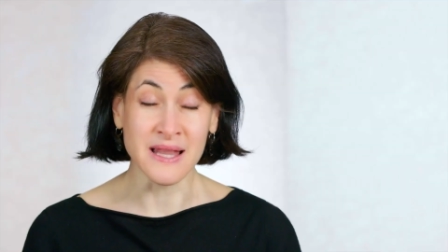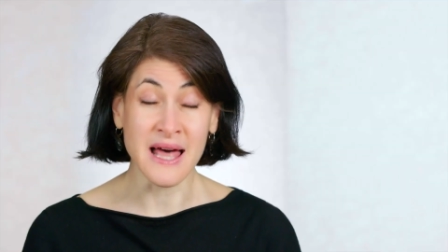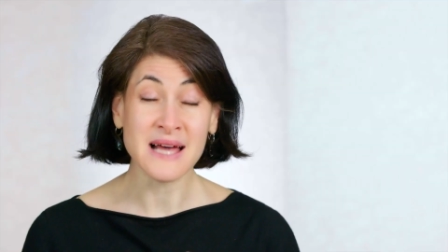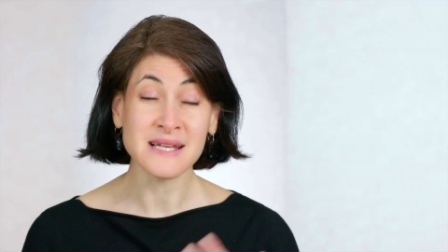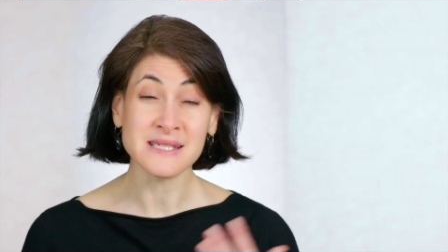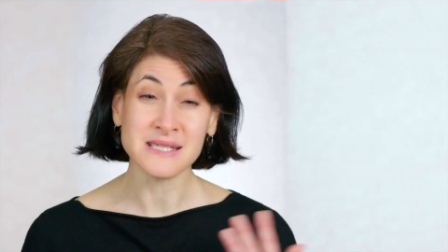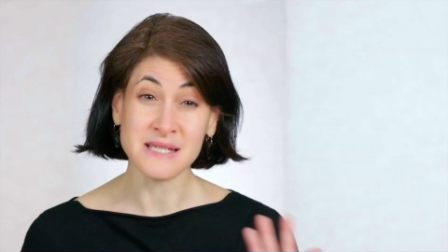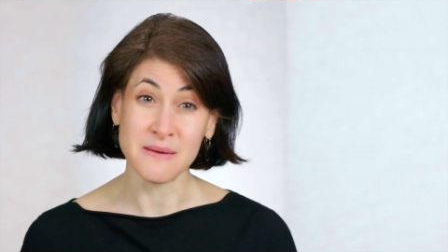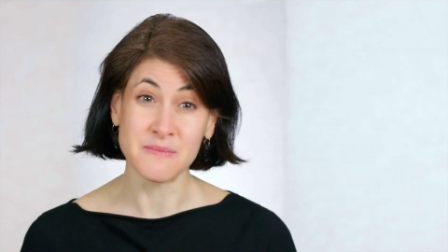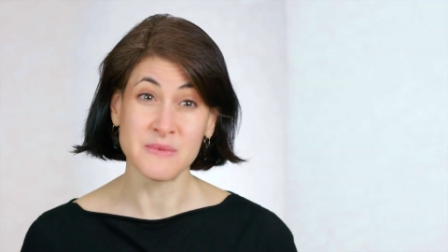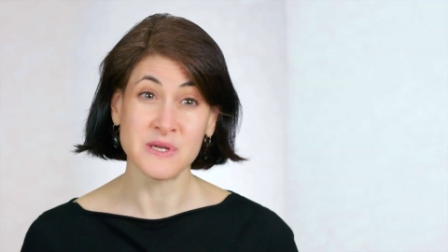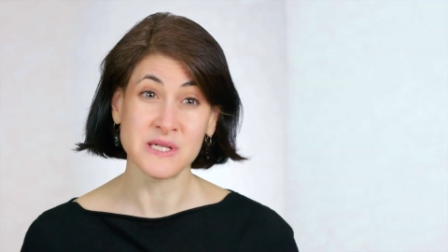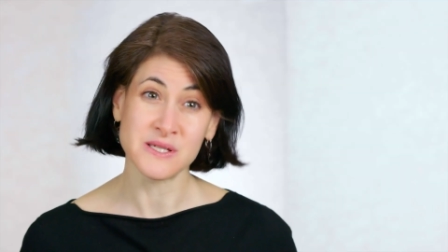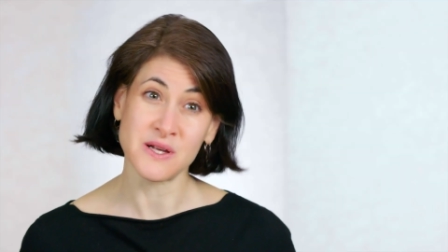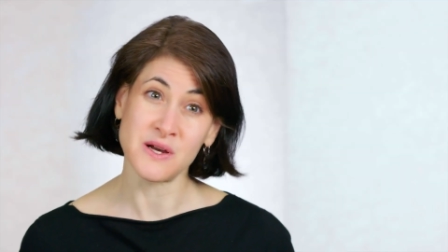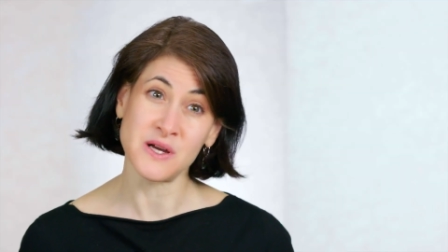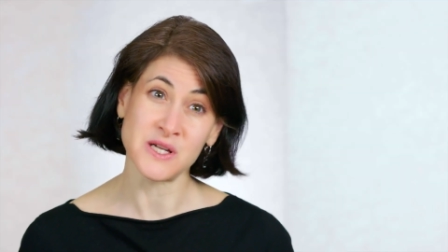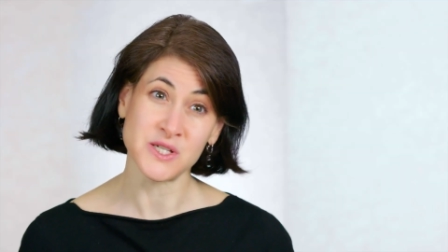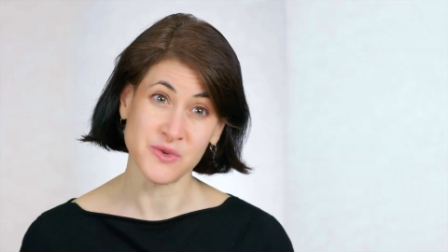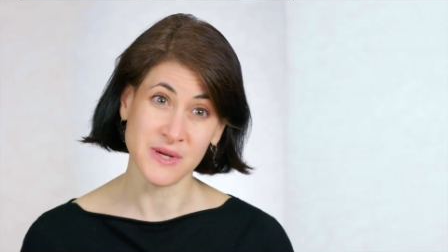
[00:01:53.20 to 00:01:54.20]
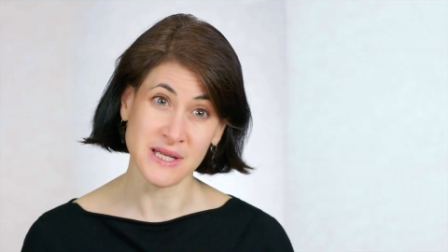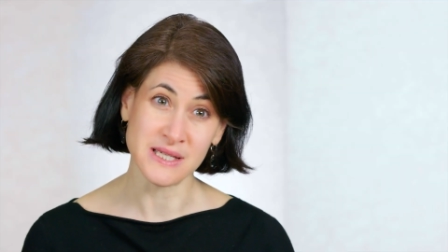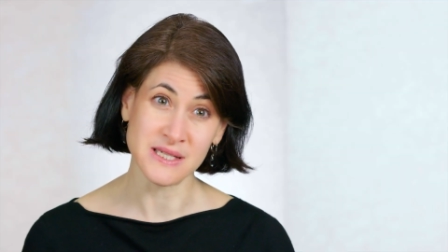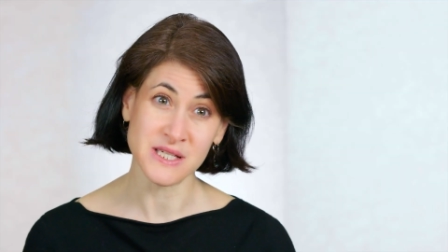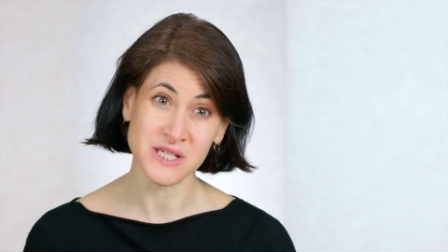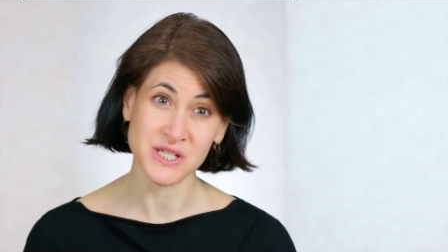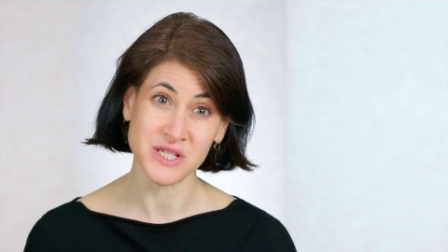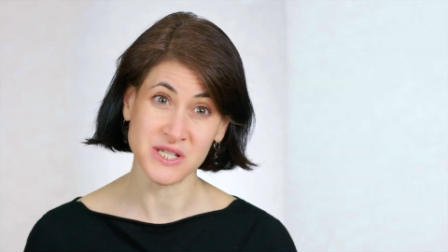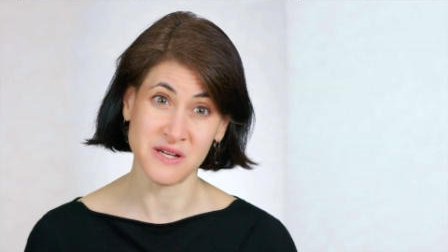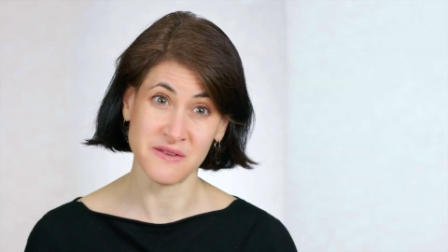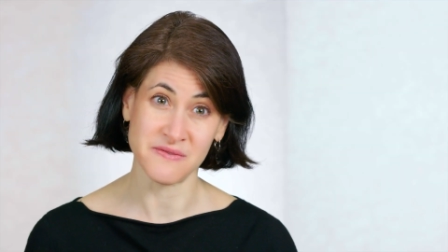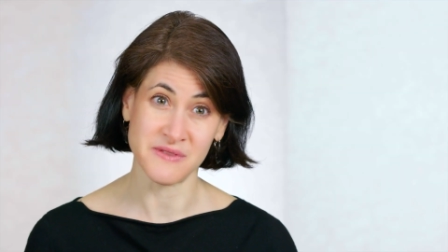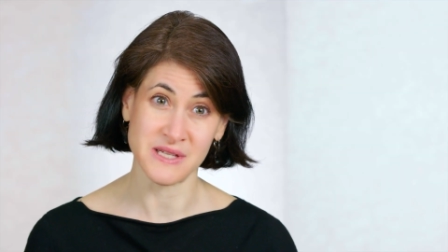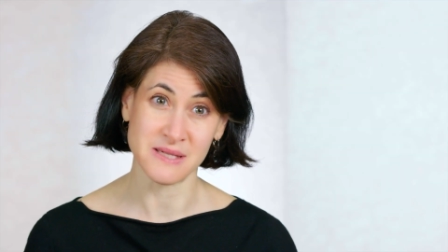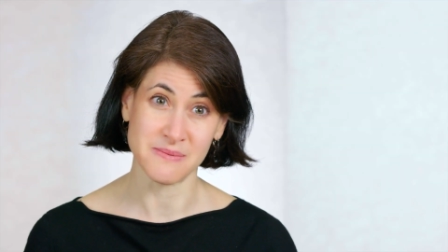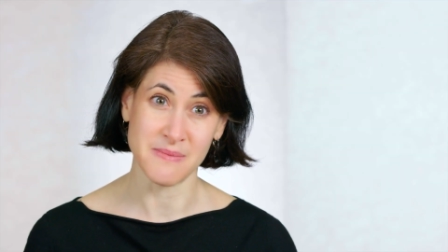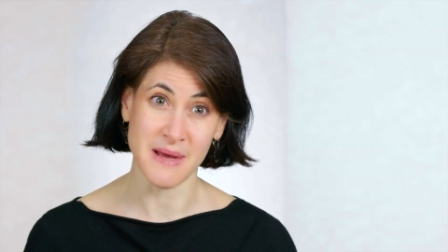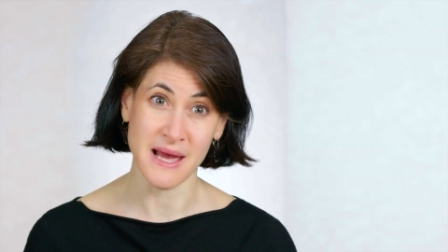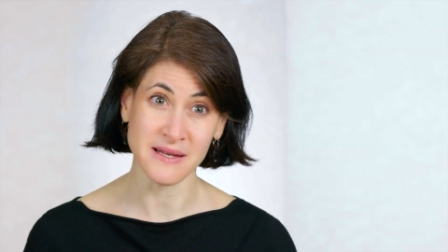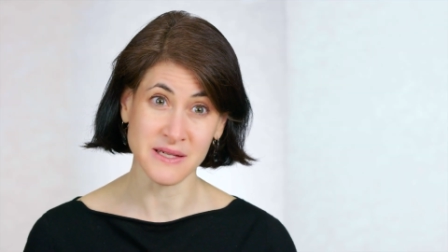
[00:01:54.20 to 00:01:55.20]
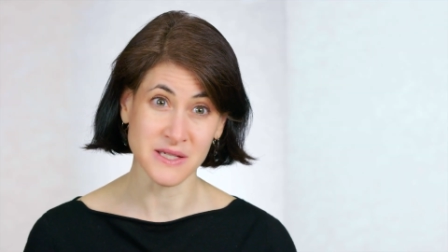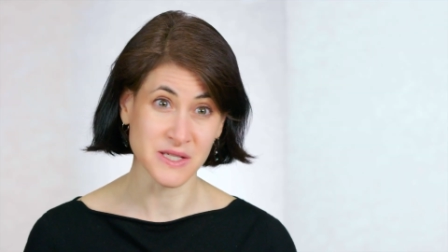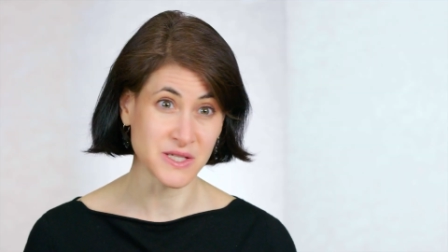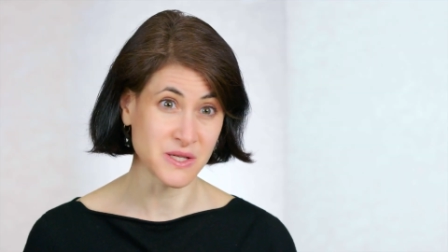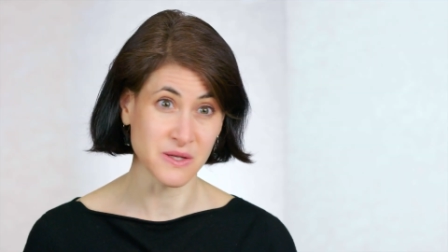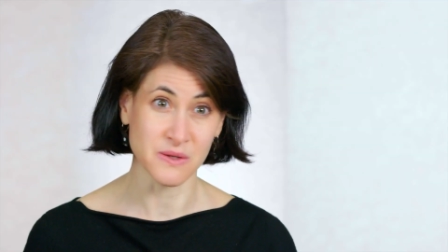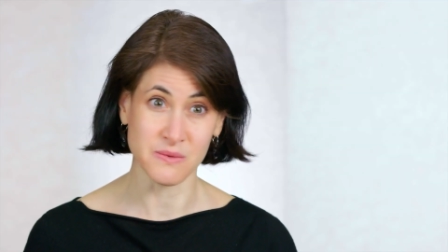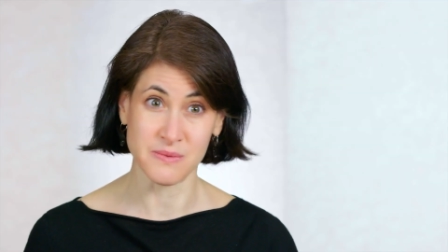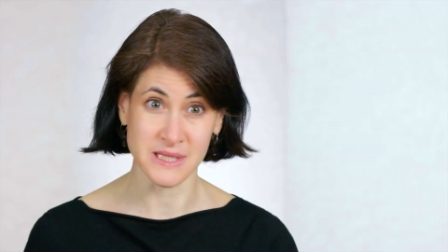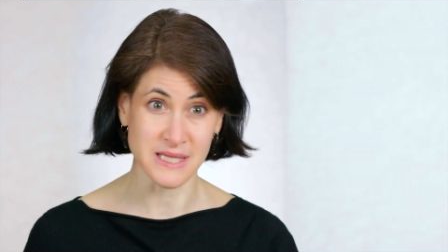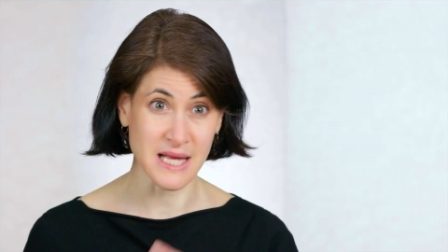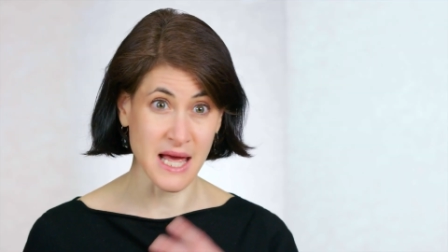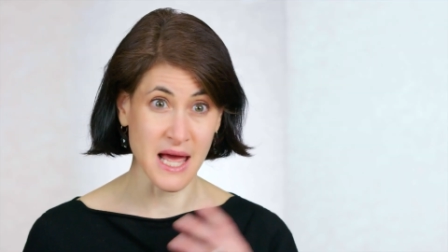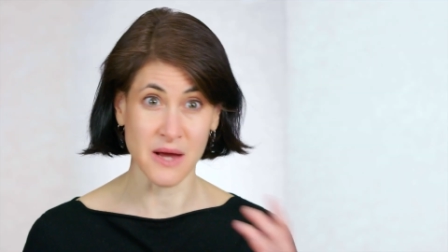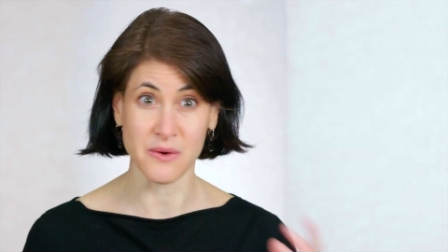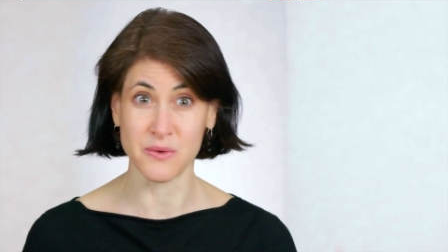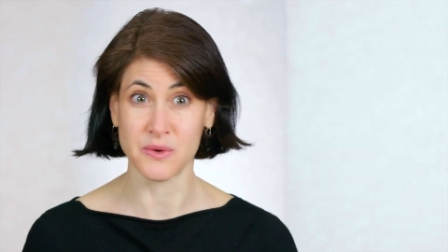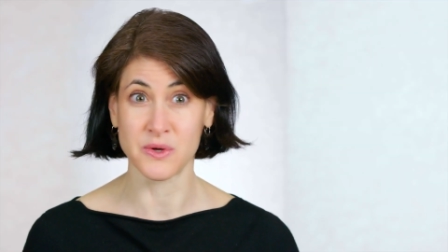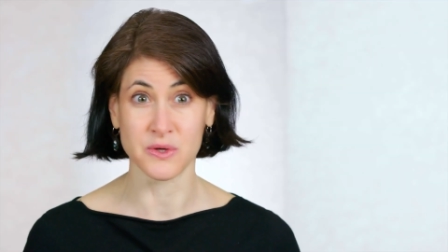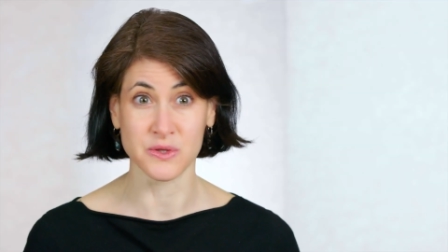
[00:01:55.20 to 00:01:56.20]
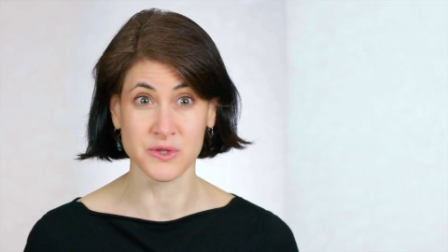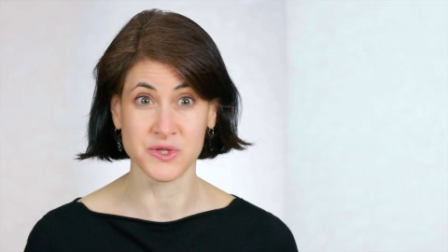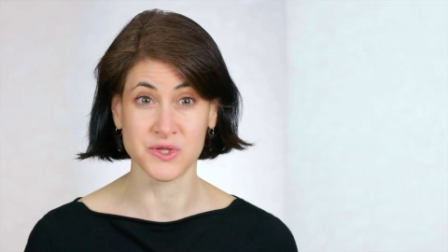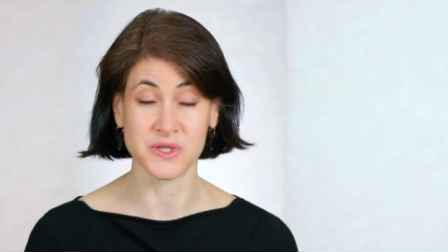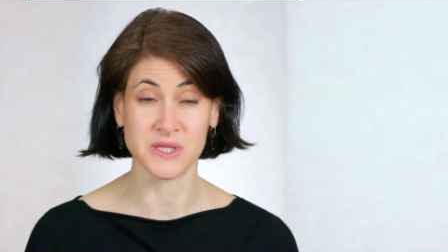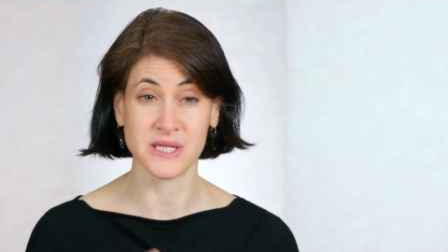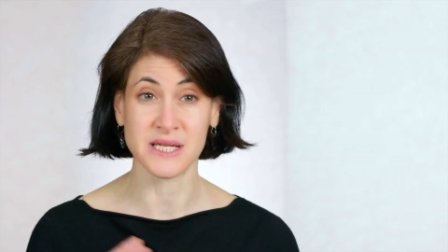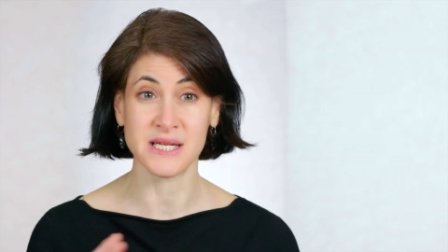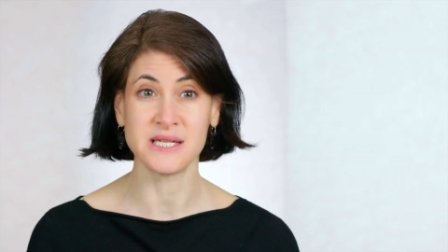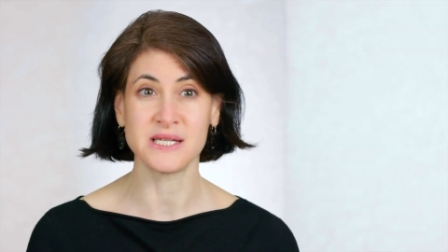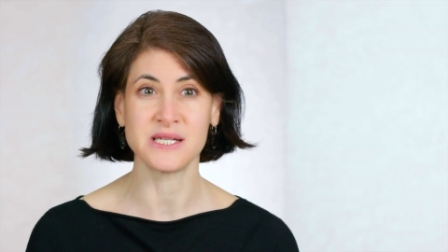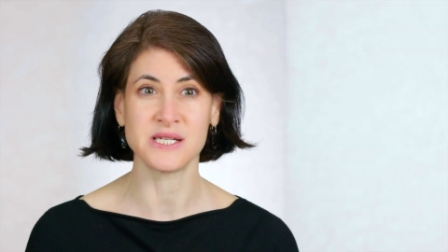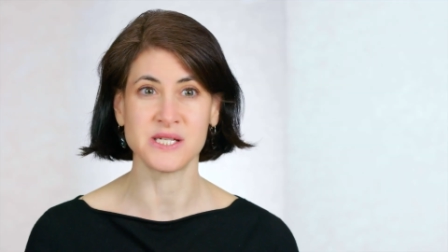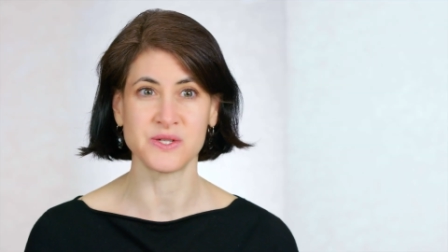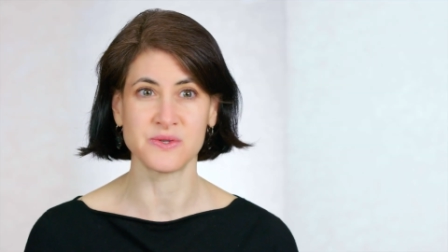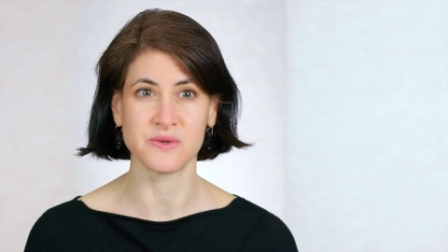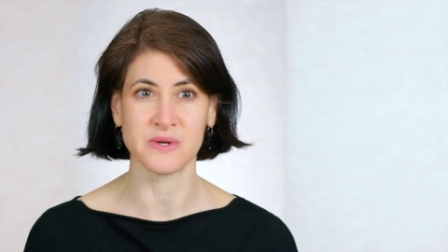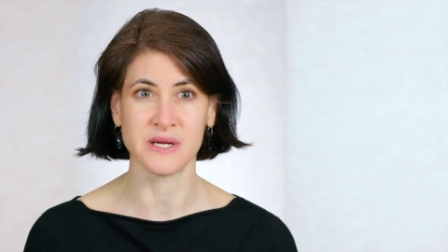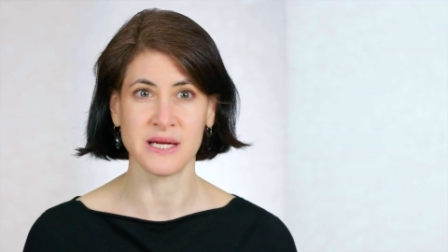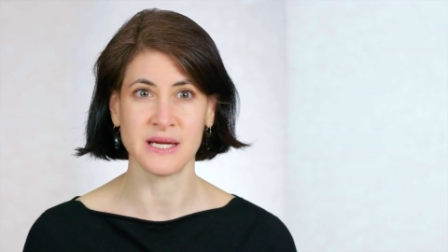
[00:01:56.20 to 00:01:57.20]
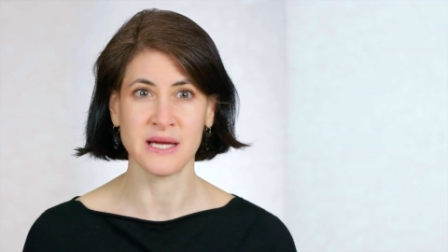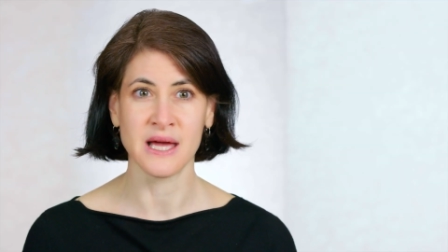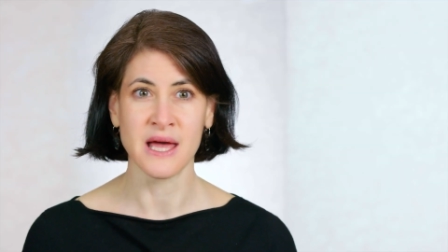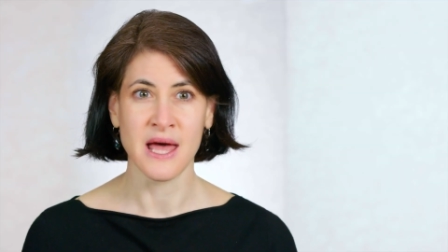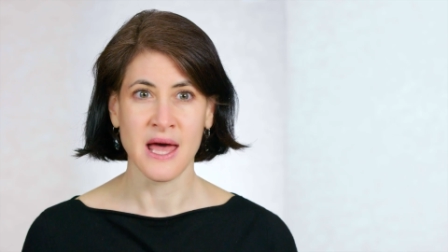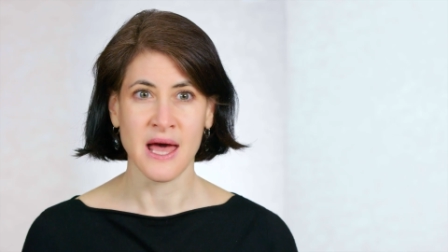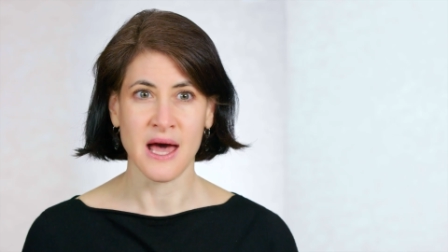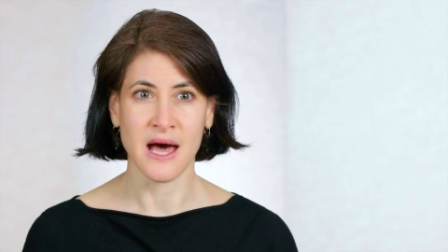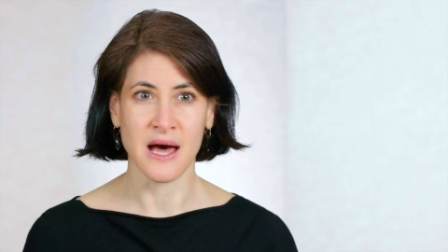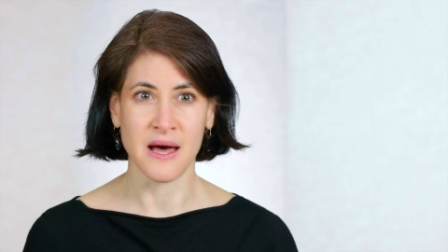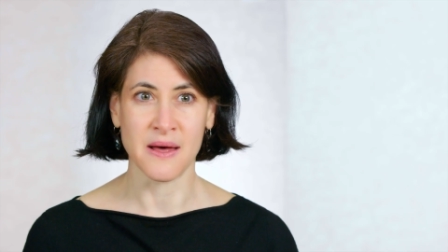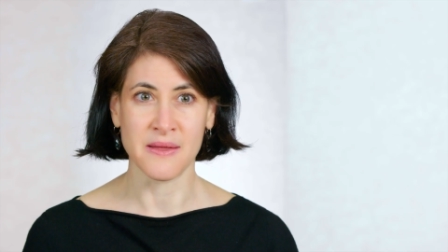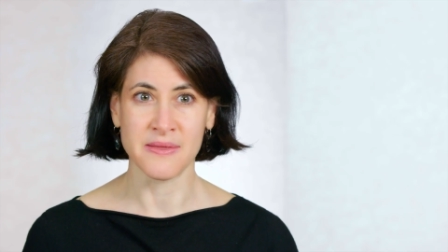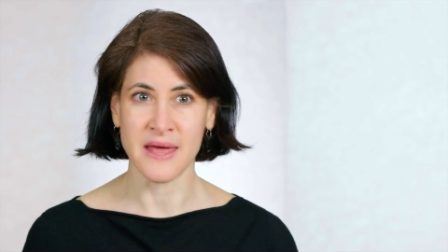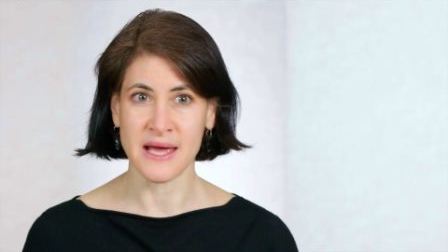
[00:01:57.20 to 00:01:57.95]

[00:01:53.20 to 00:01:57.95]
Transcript: The last time we saw a transition of this magnitude was agriculture to industry uh,